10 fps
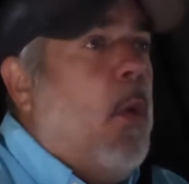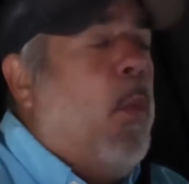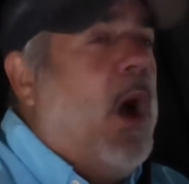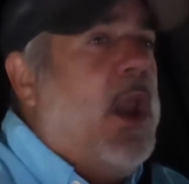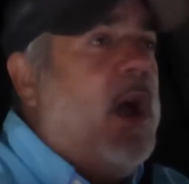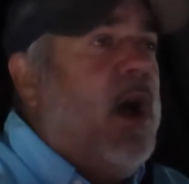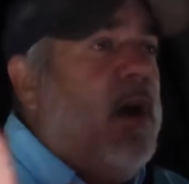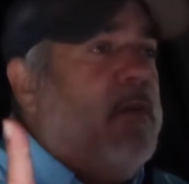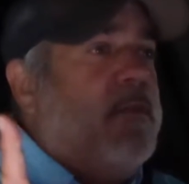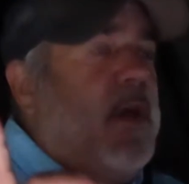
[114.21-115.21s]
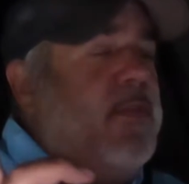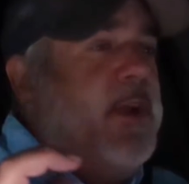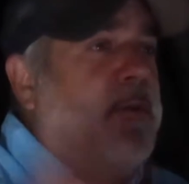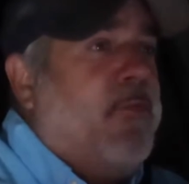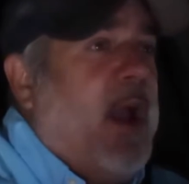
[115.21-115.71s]
one of
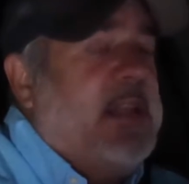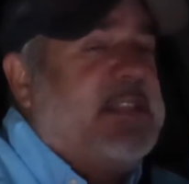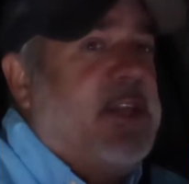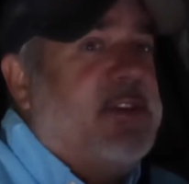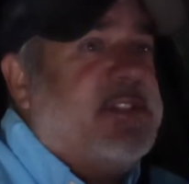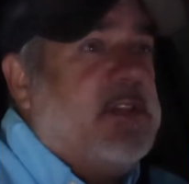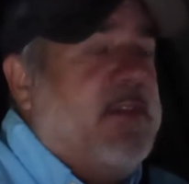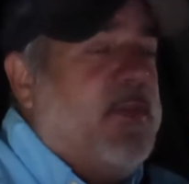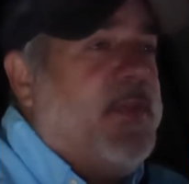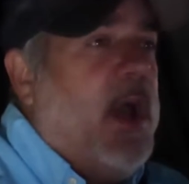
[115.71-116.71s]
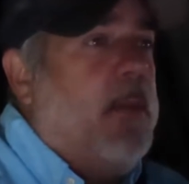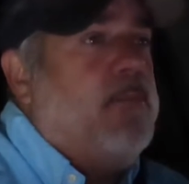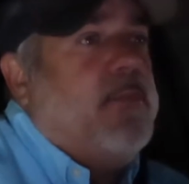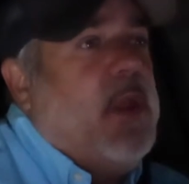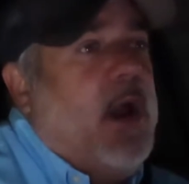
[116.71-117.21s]
their friends that used to live with
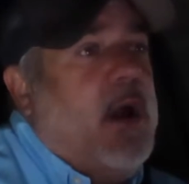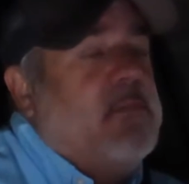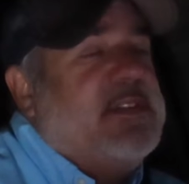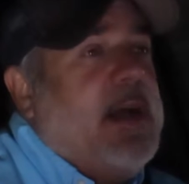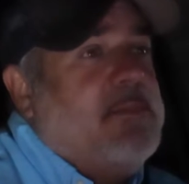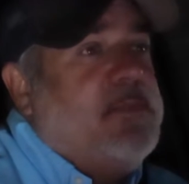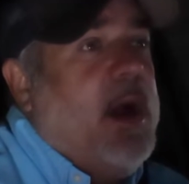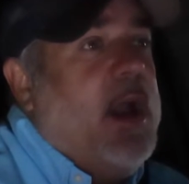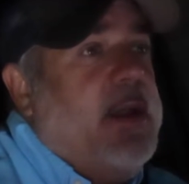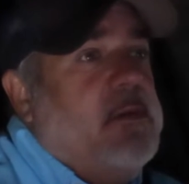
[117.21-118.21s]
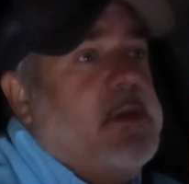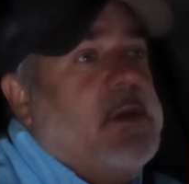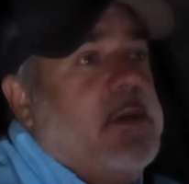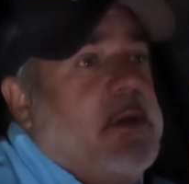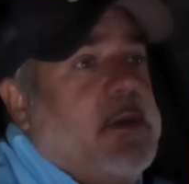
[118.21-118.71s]
them stopped by.
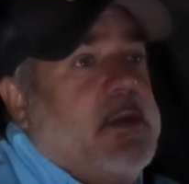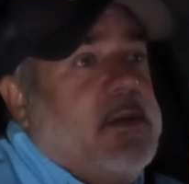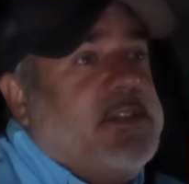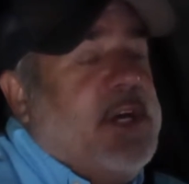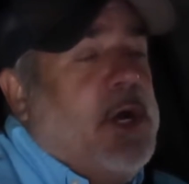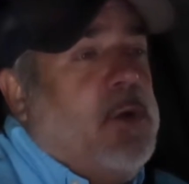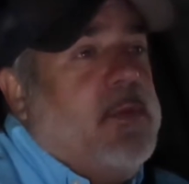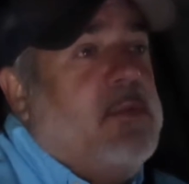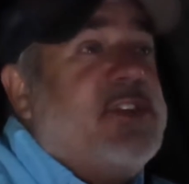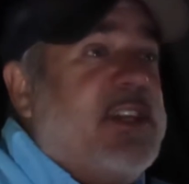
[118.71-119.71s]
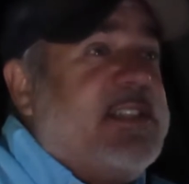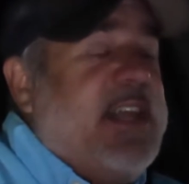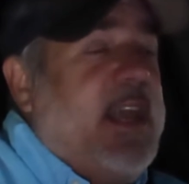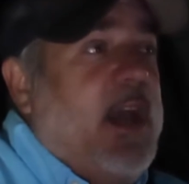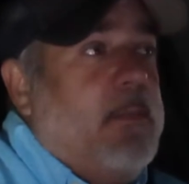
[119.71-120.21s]
So it was good to
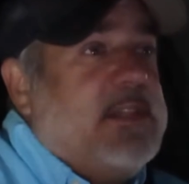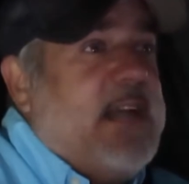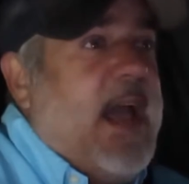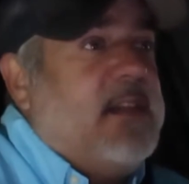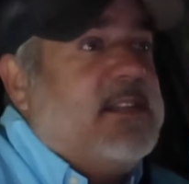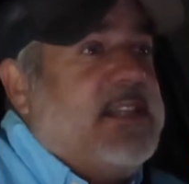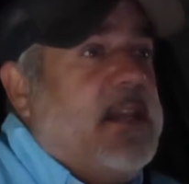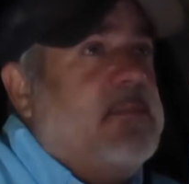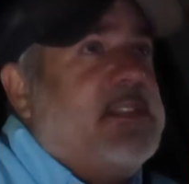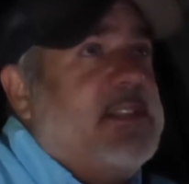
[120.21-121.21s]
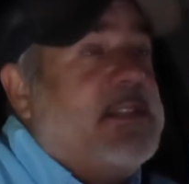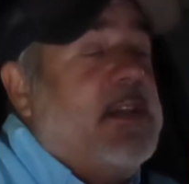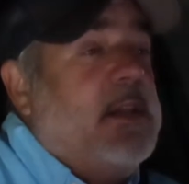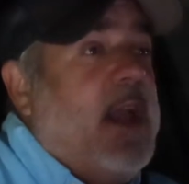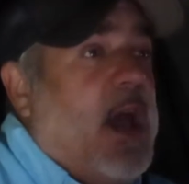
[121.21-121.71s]
see him because I hadn't seen him since
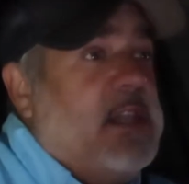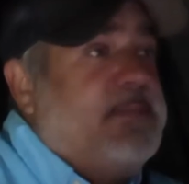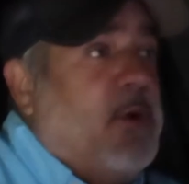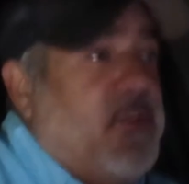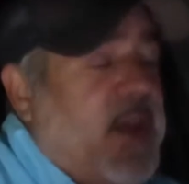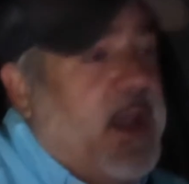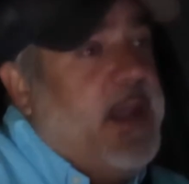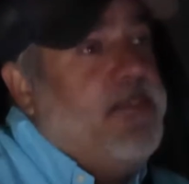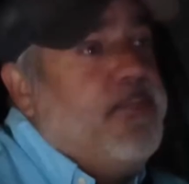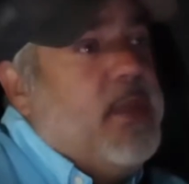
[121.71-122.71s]
Liliana's birthday.